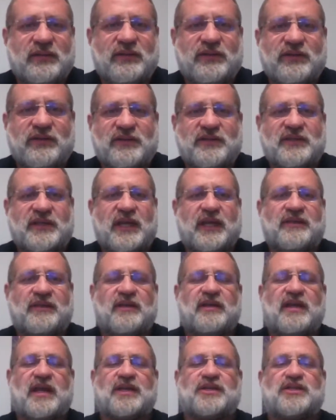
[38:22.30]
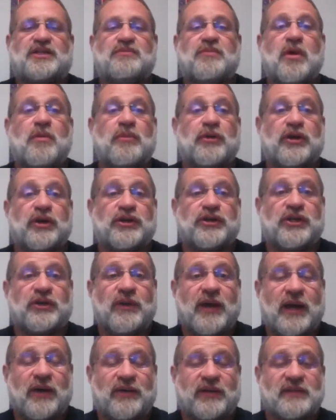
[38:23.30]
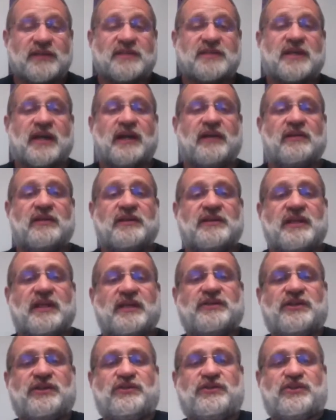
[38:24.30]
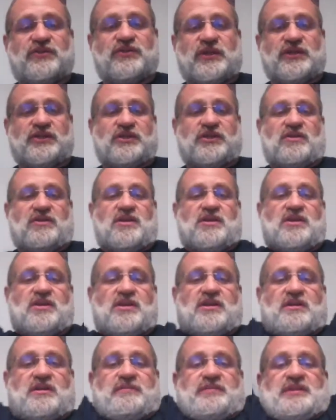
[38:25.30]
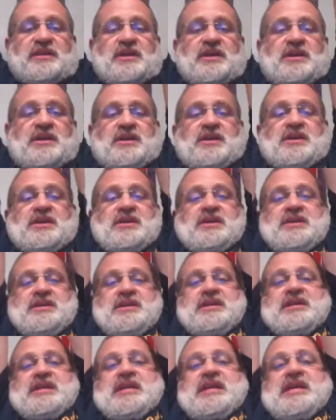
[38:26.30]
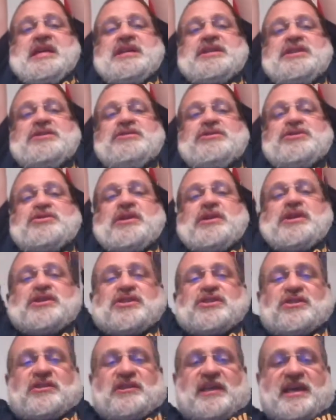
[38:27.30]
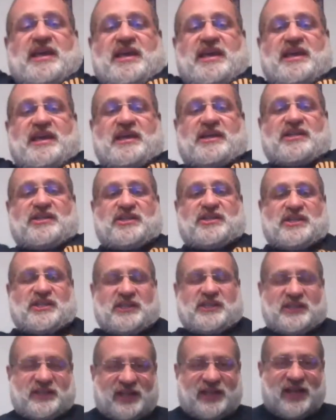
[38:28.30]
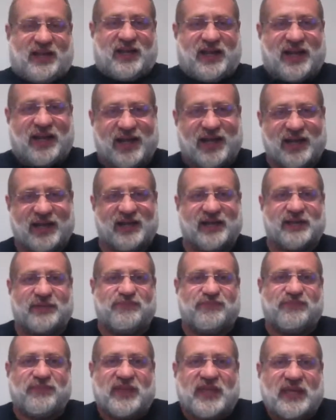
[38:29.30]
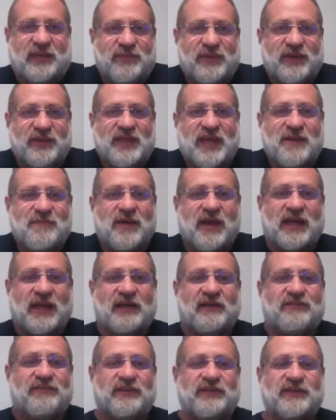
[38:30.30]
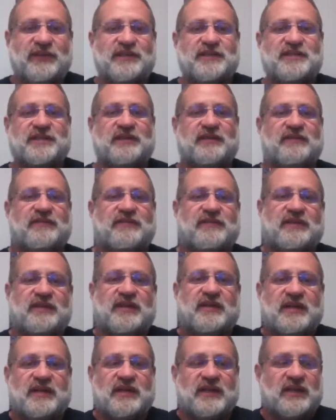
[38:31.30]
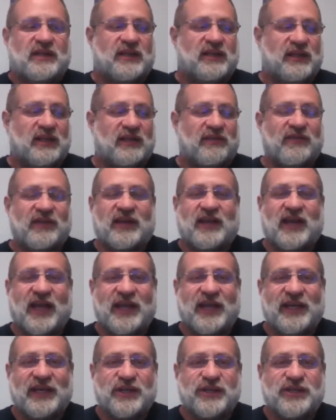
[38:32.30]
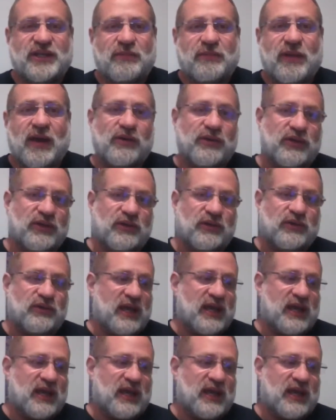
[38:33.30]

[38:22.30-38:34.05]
Just take the next moment or two out in silence as you stretch your arms and you stretch your legs. Keeping that mindfulness of loving kindness about you.